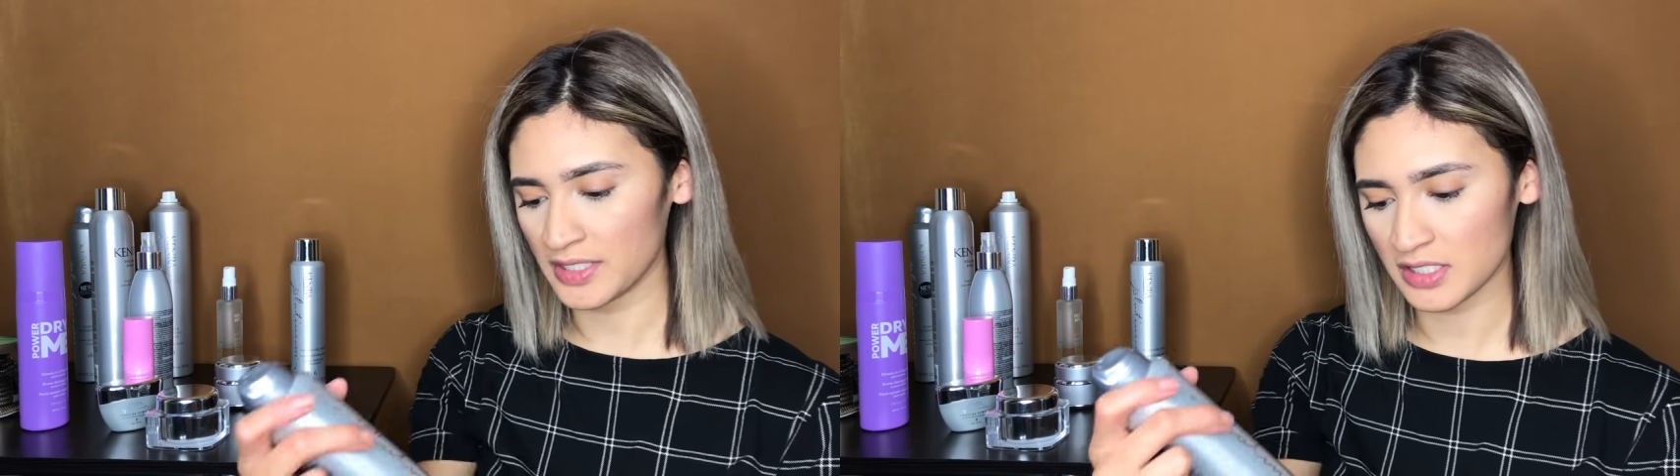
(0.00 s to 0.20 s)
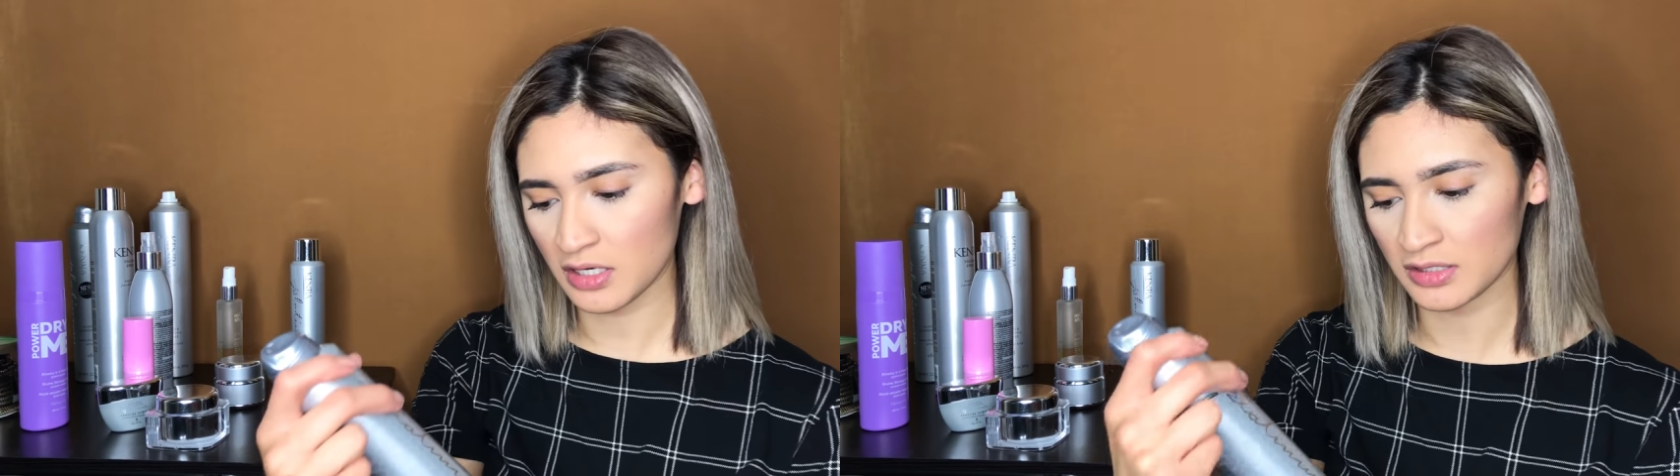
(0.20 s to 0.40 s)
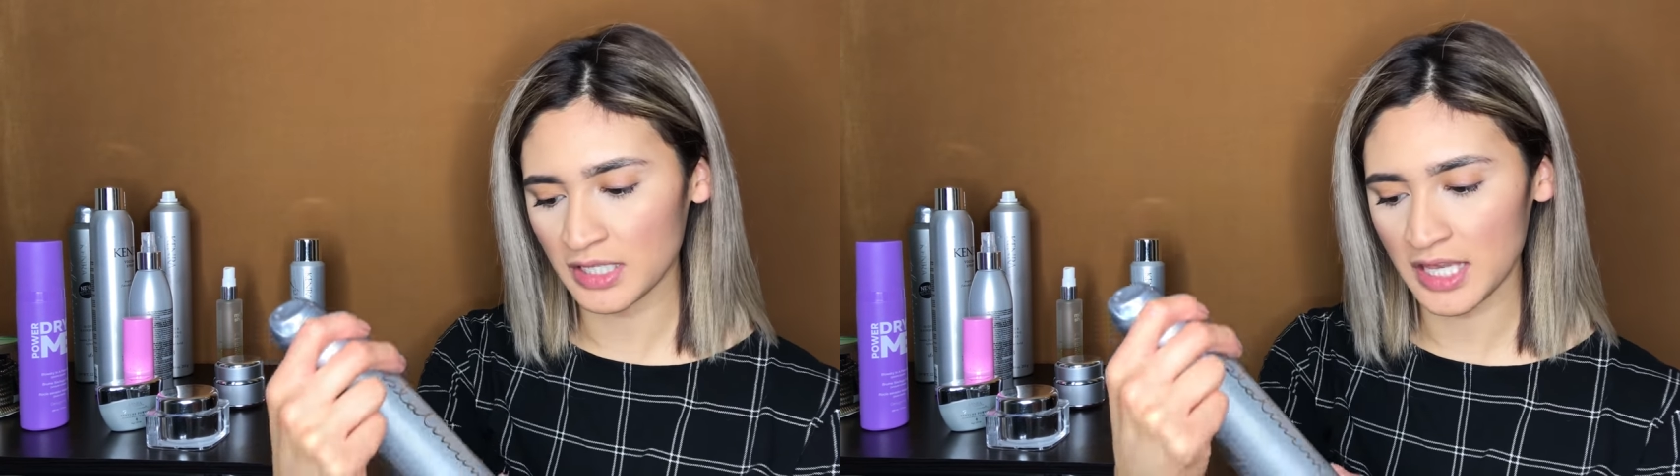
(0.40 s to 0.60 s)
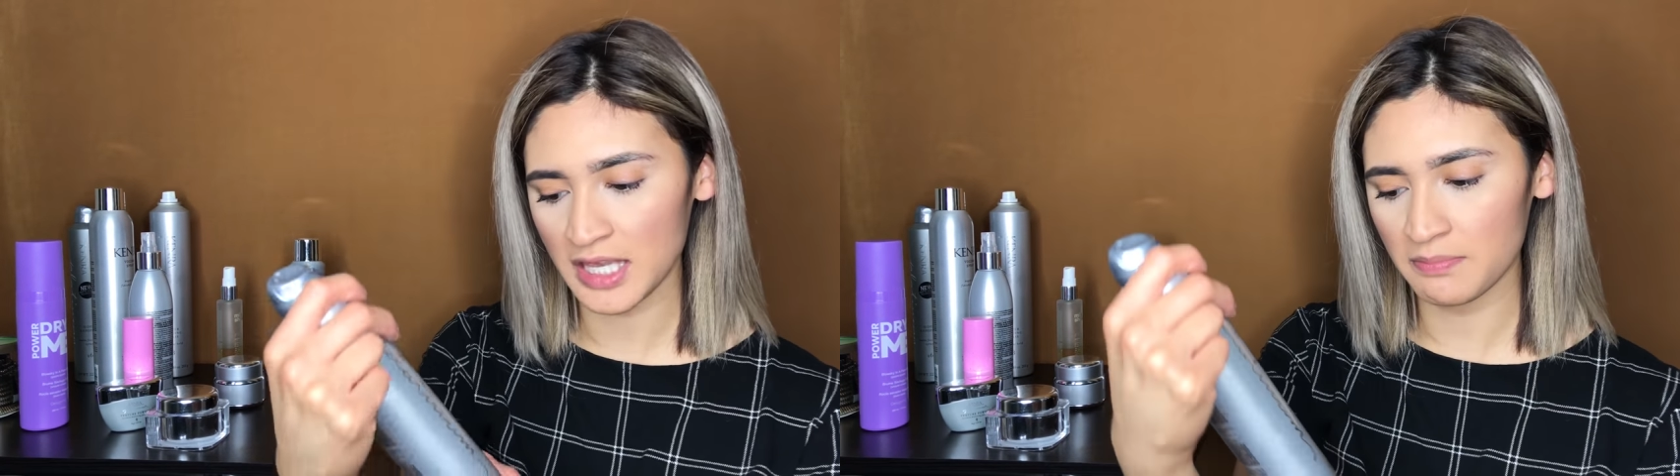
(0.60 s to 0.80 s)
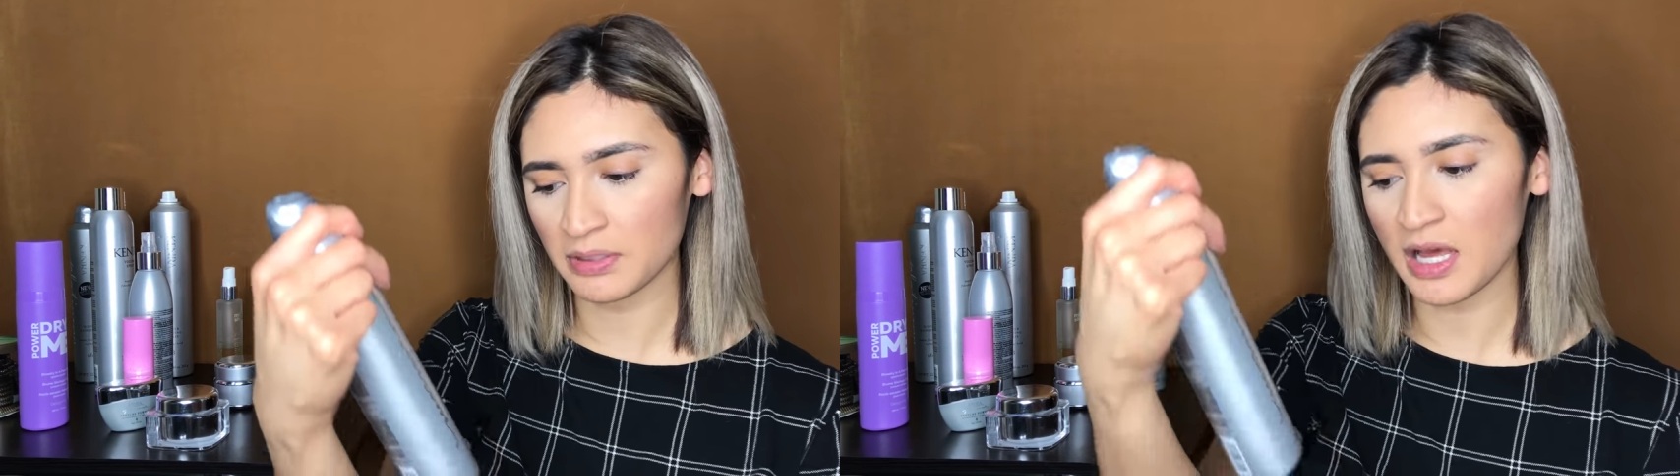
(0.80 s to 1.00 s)
It's called
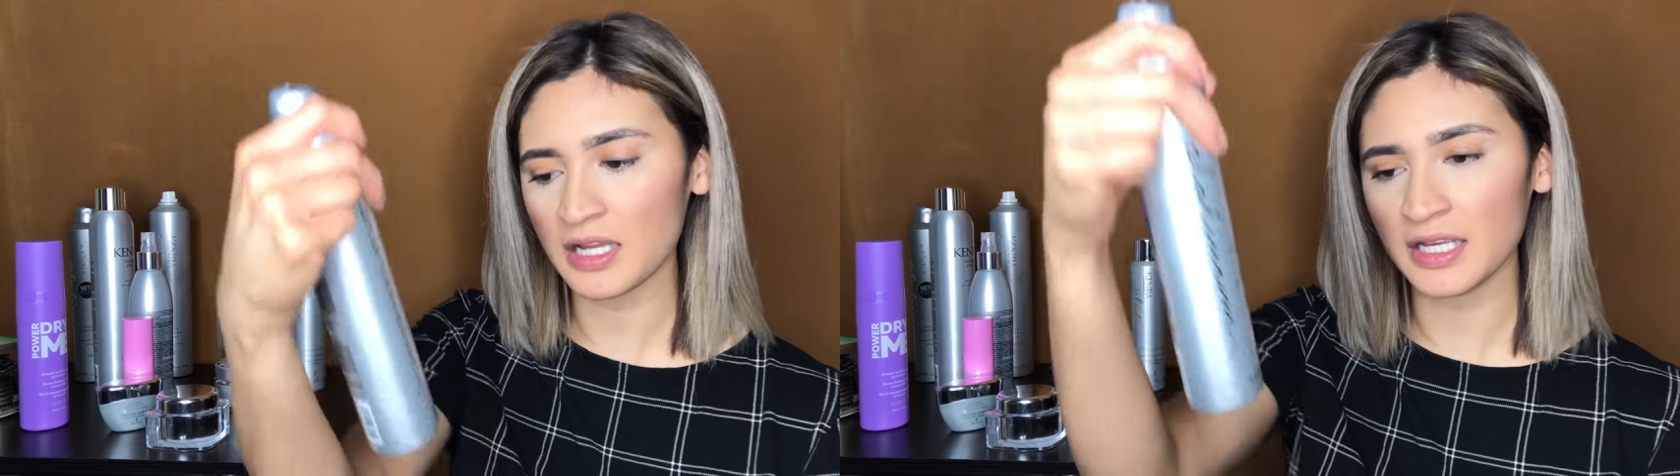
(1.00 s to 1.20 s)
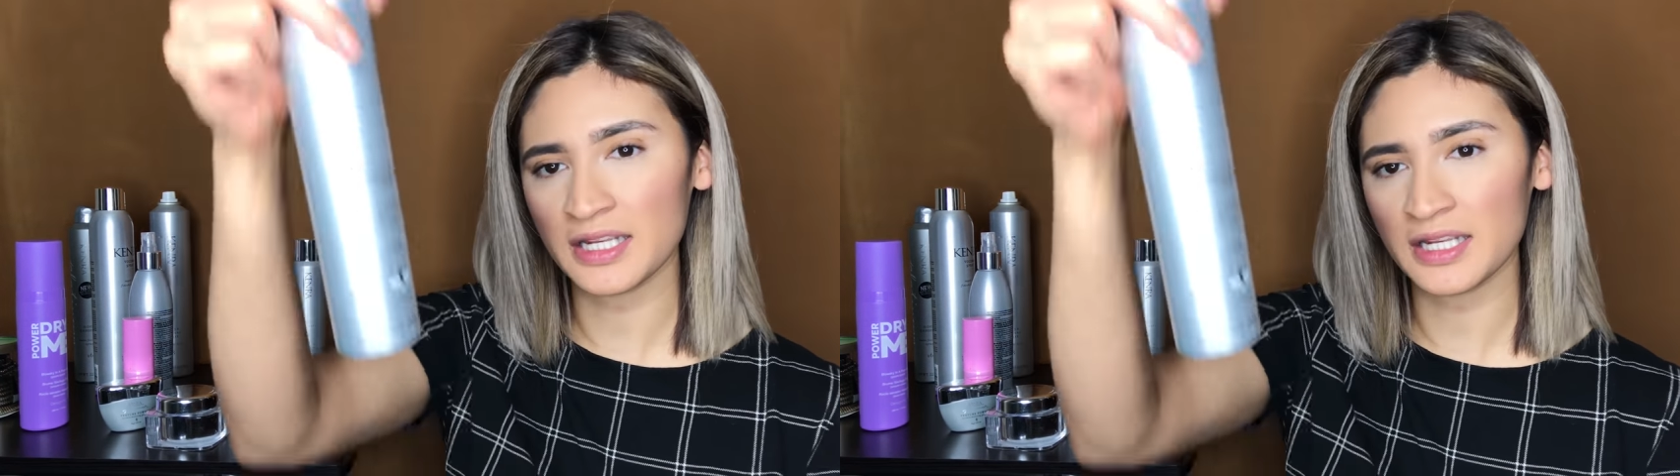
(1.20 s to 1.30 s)
Heat Block